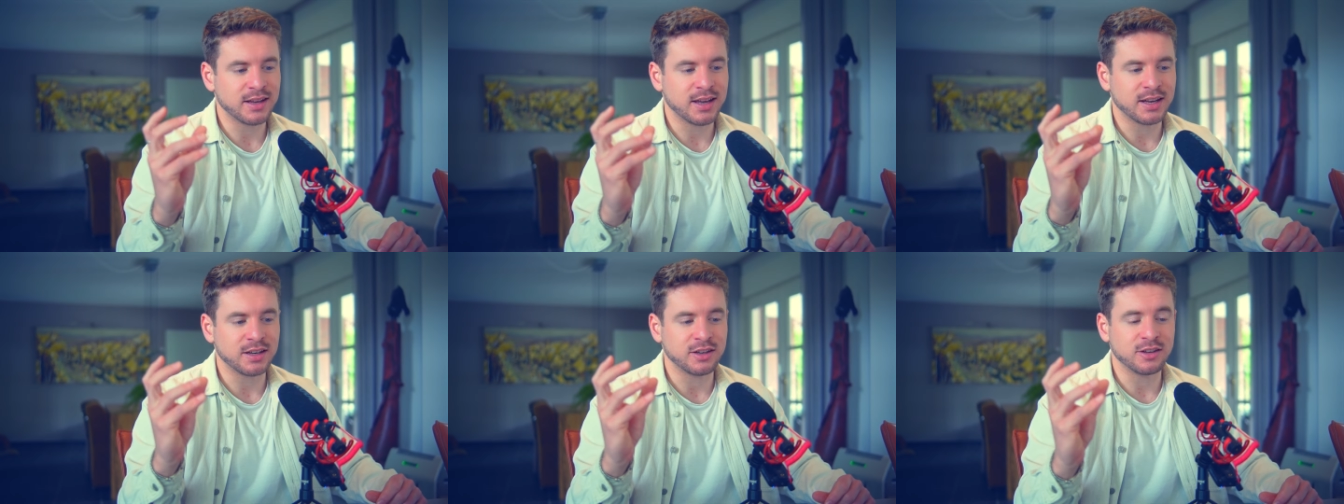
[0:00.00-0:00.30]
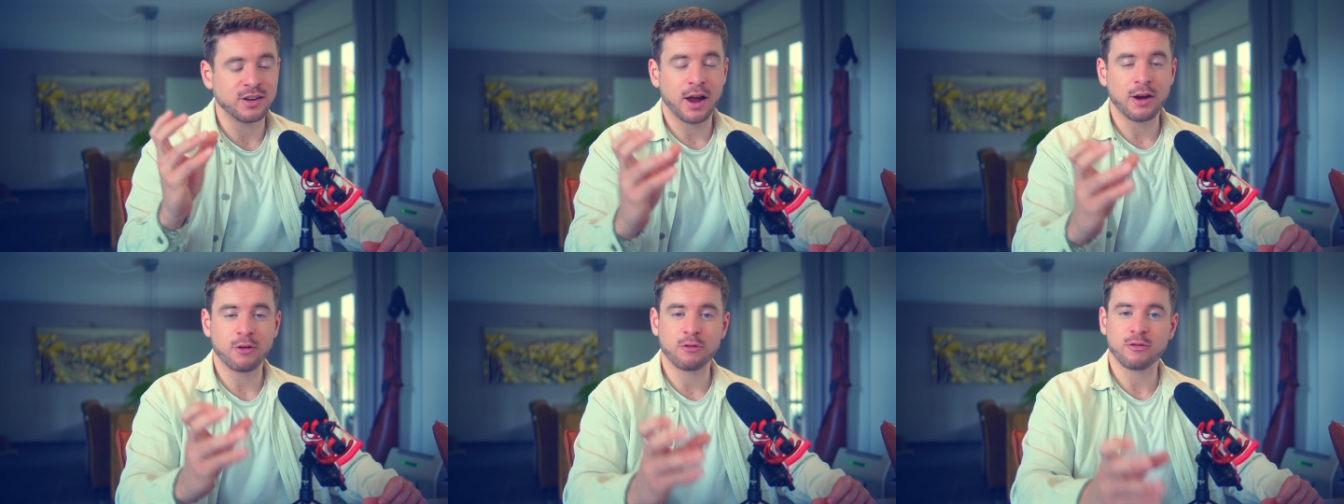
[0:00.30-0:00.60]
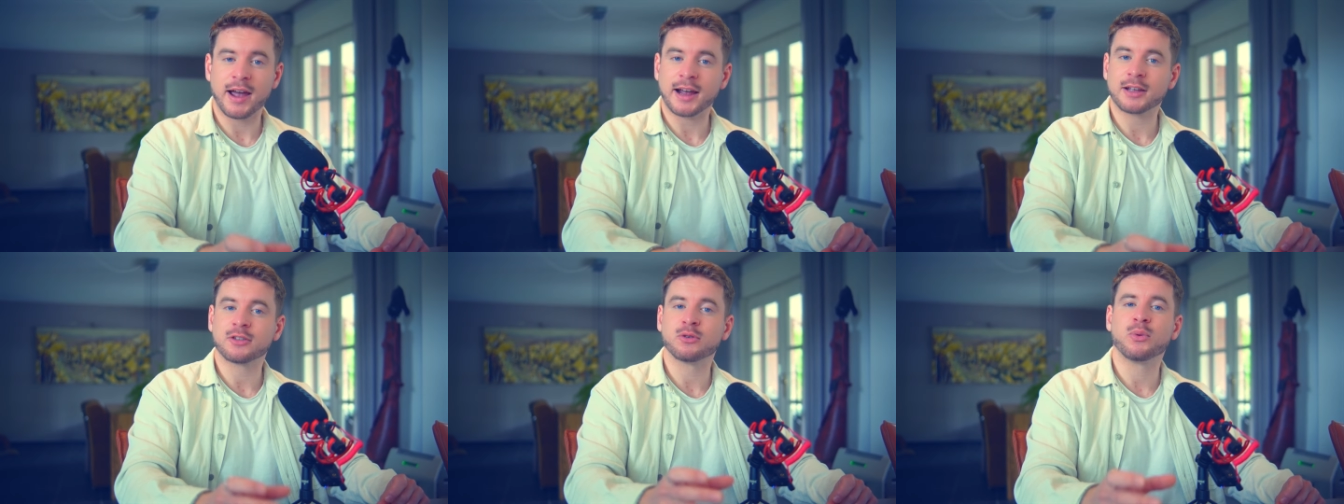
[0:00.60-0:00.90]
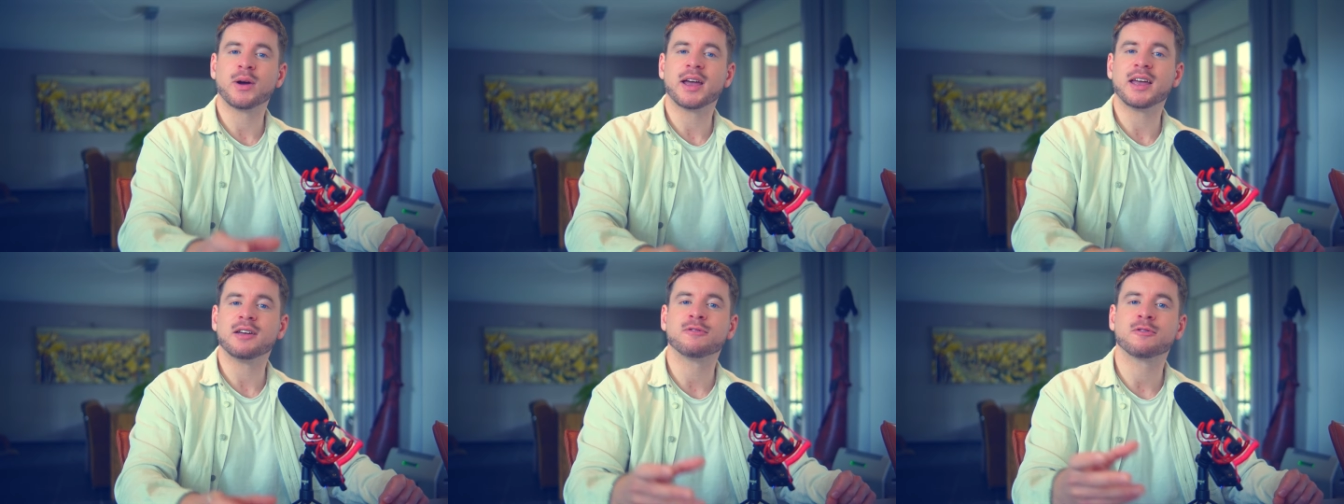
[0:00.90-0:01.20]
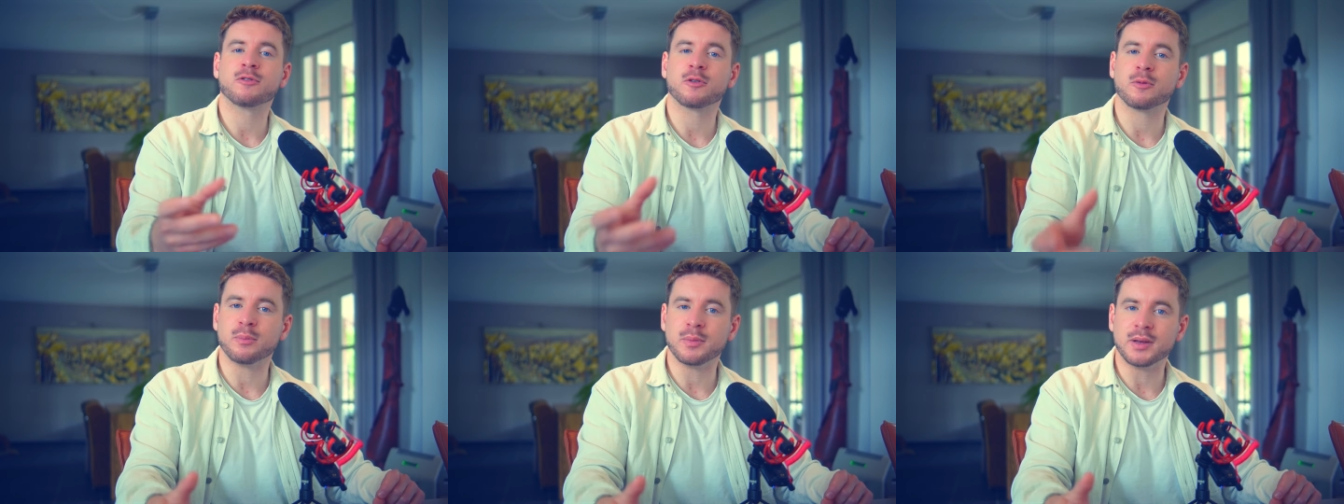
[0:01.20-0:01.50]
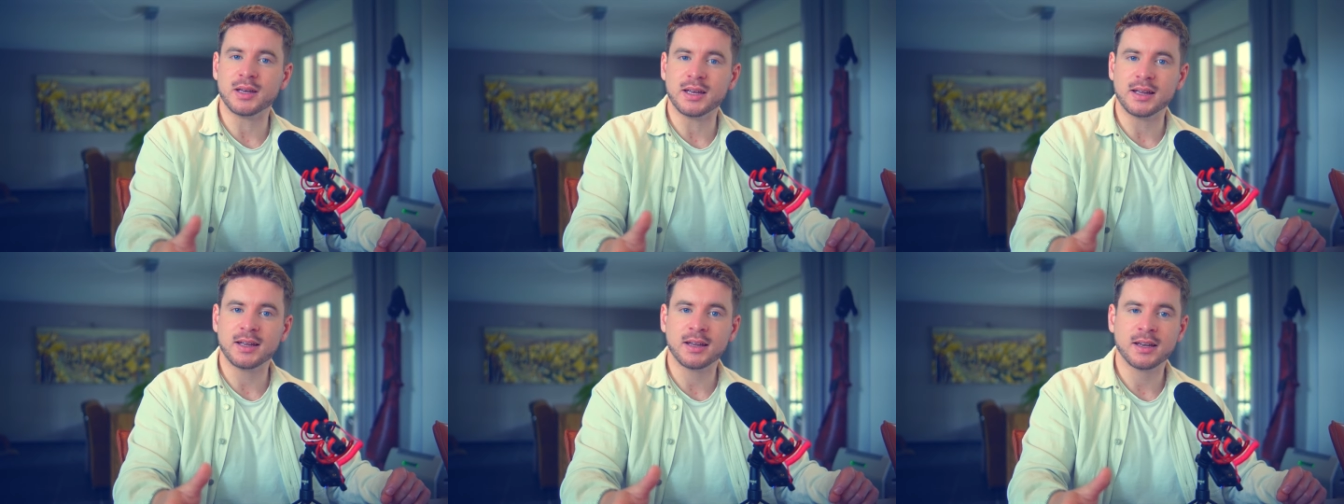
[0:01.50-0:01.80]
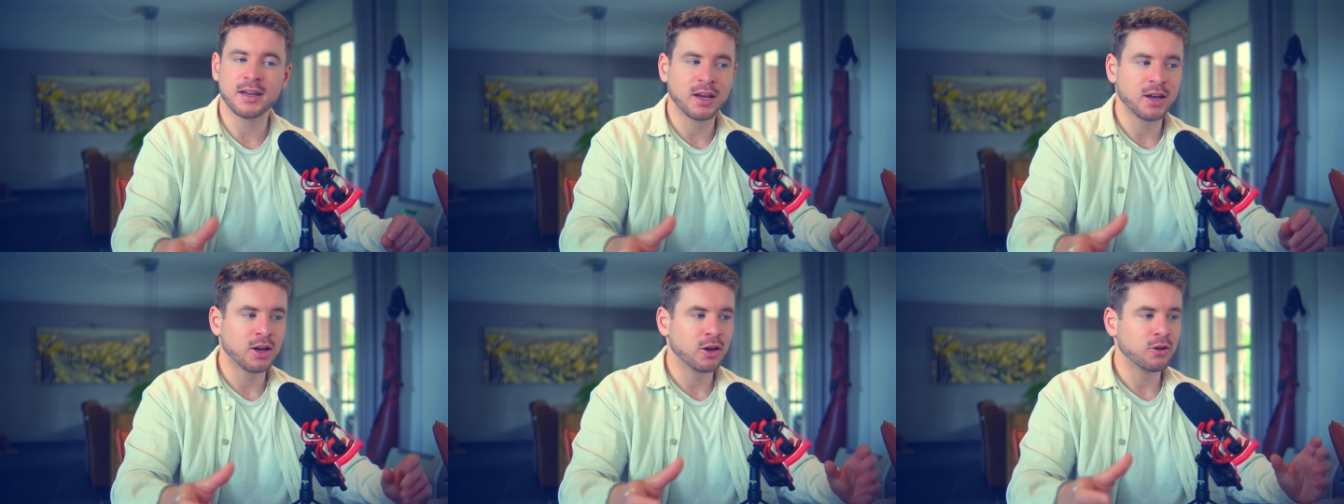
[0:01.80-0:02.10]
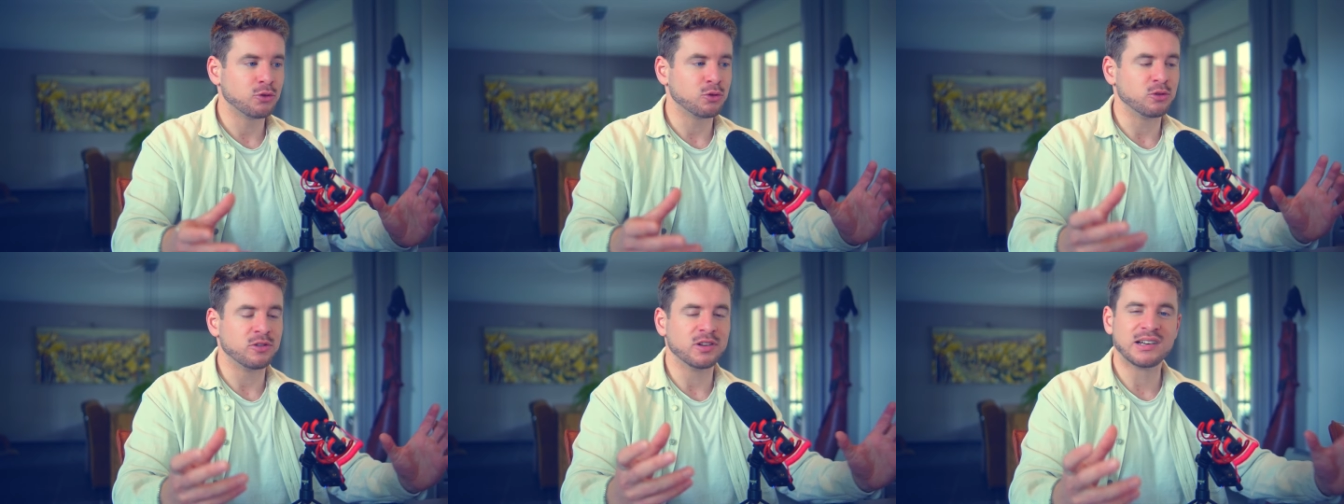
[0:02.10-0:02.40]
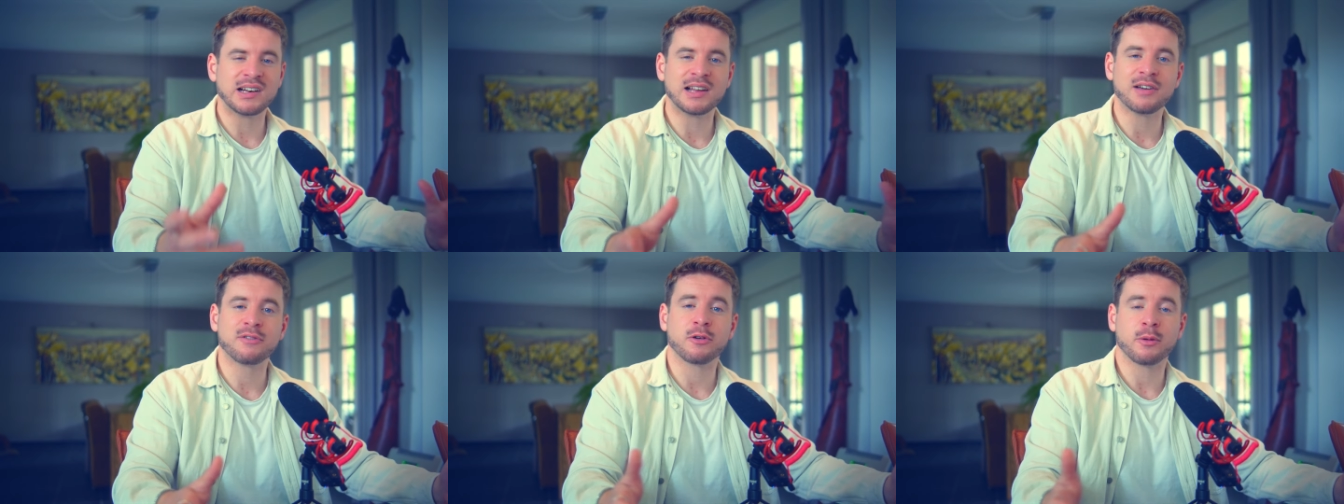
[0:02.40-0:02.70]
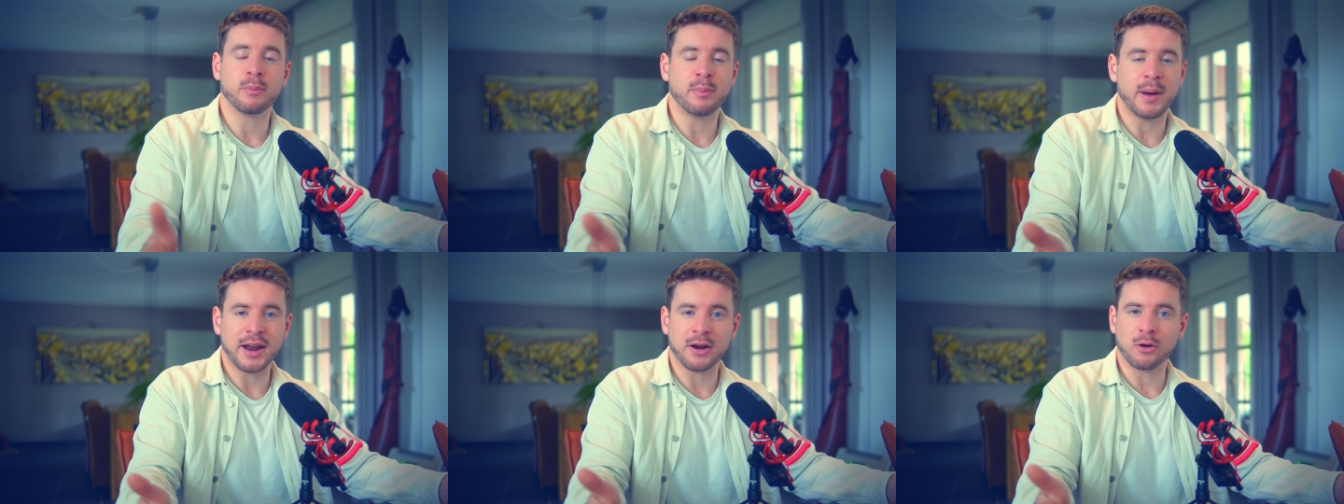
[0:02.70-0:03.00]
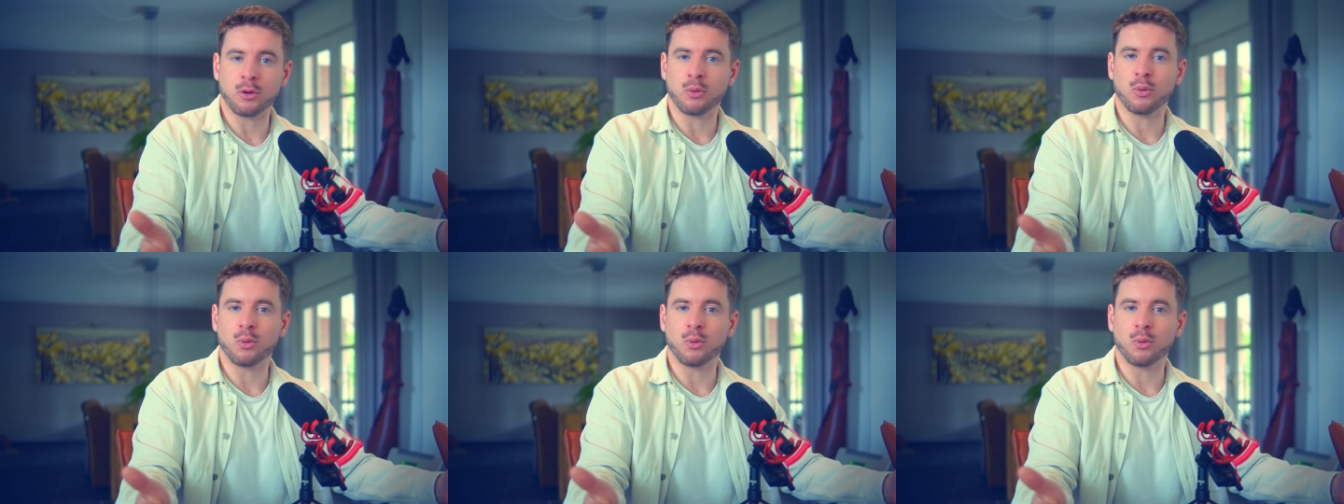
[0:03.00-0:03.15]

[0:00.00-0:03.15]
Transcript: a direct way for me to deliver better